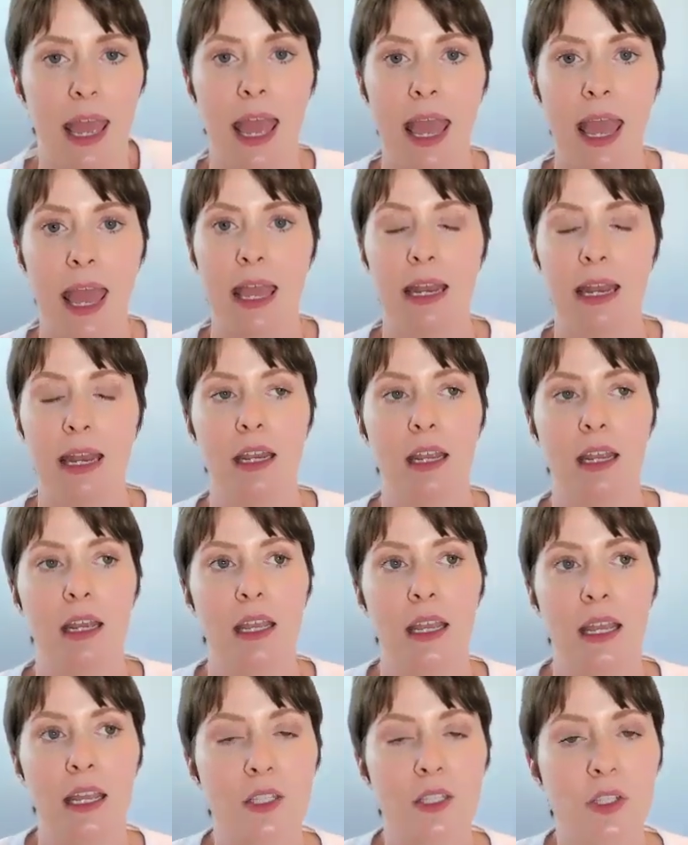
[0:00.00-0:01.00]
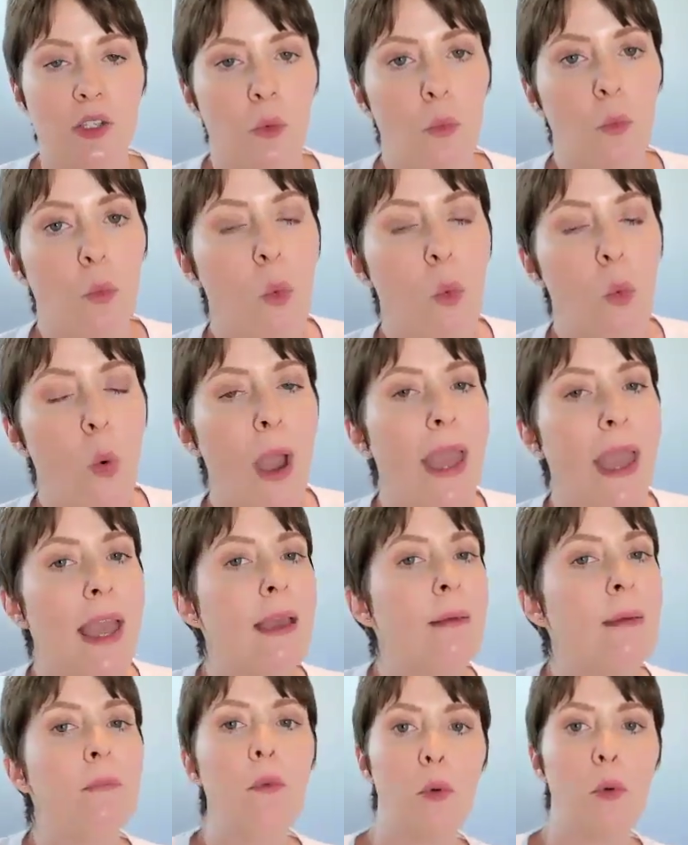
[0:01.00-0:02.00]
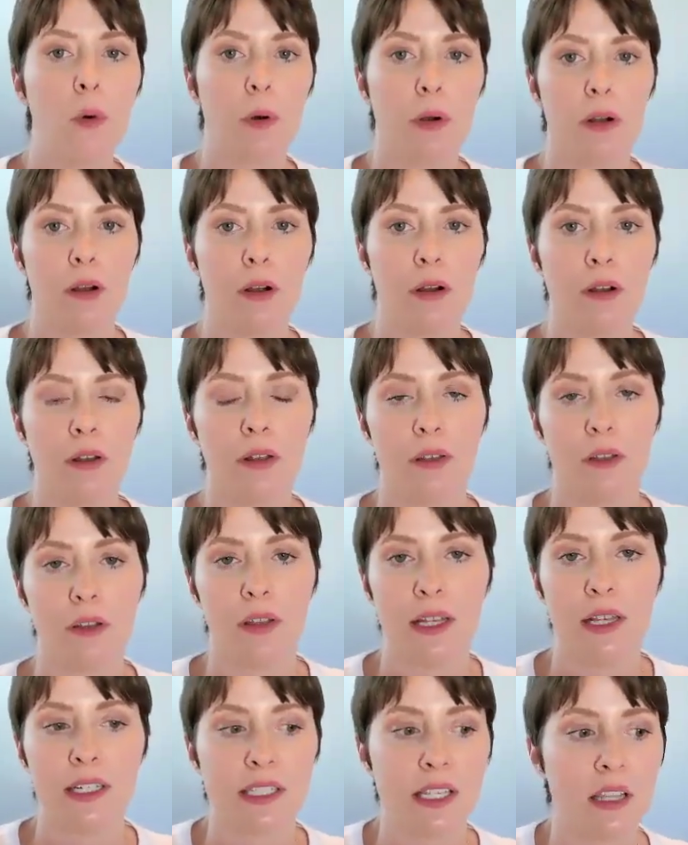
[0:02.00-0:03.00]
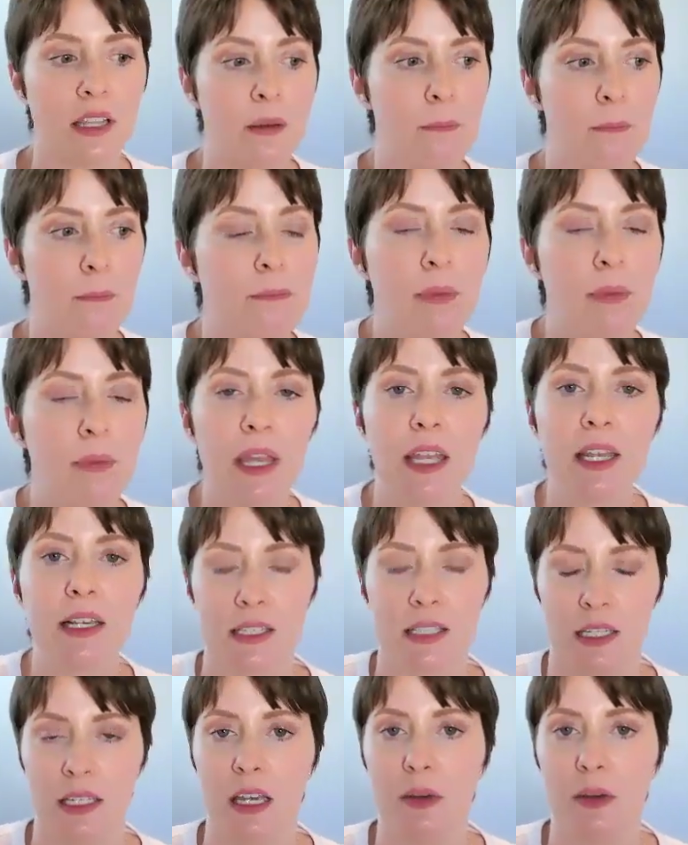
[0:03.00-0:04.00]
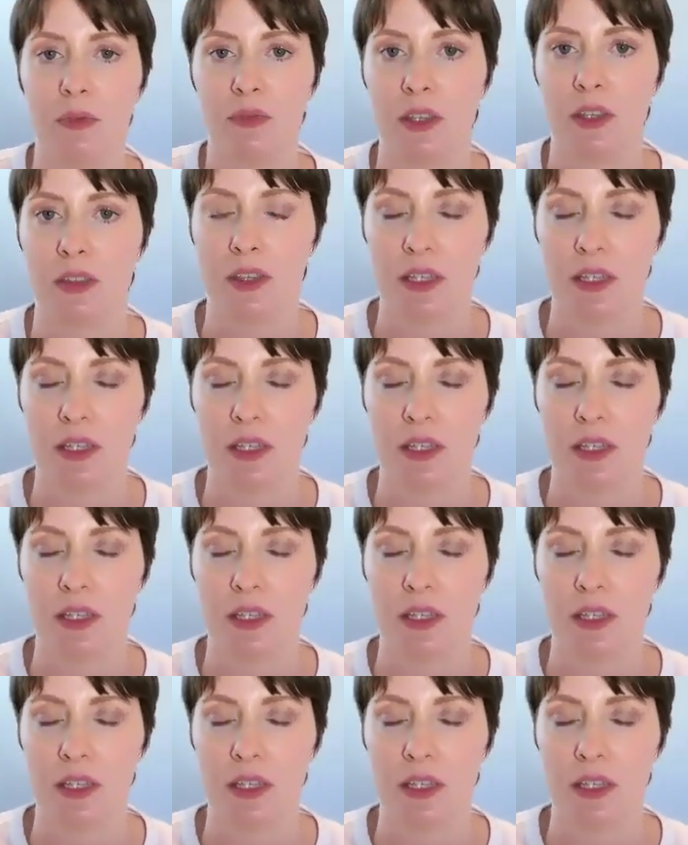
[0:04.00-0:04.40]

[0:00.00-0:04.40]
And it's way more. It's the biggest gift